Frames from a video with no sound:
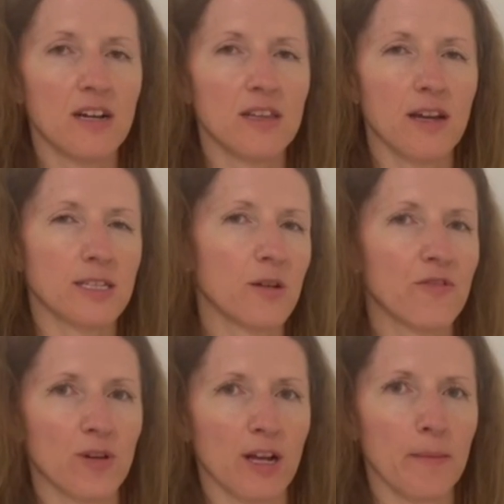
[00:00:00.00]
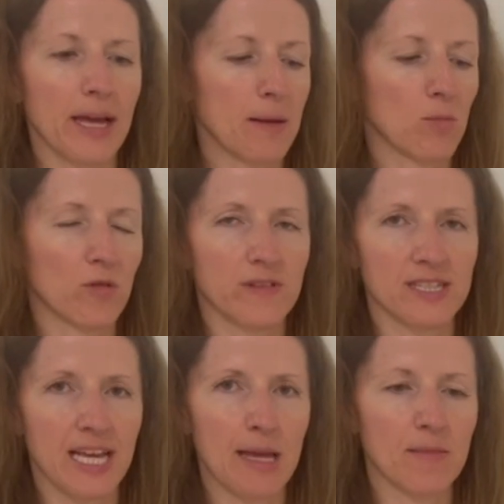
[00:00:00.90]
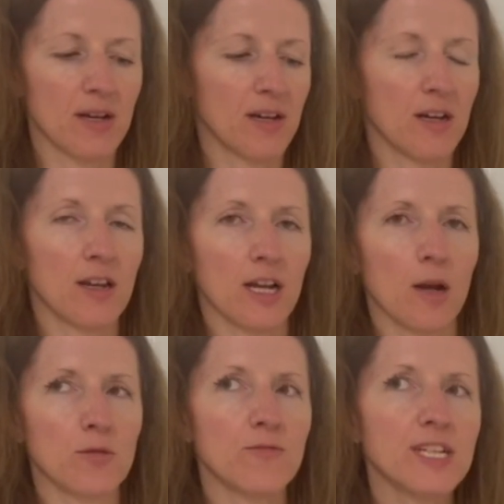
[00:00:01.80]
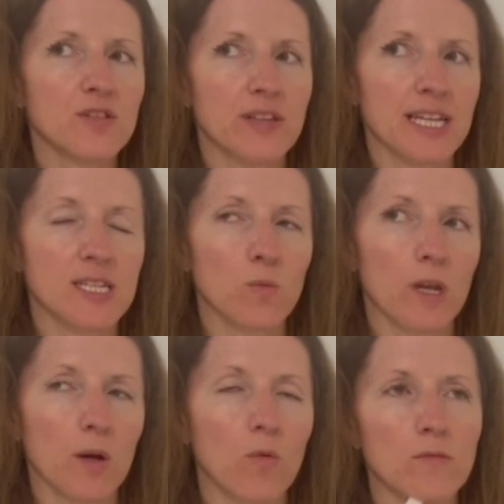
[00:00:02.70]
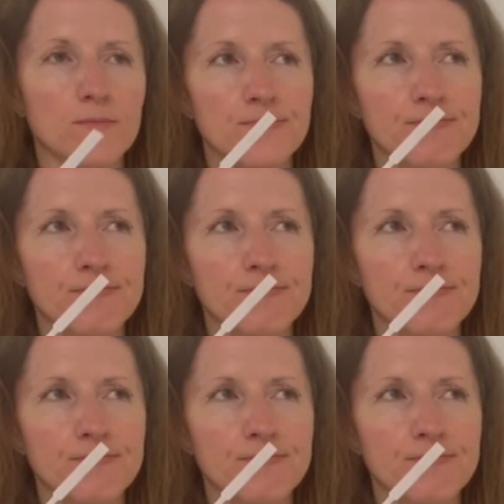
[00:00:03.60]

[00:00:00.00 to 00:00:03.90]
that I don't feel like I'm getting more of the same. Like I would reach for this when I want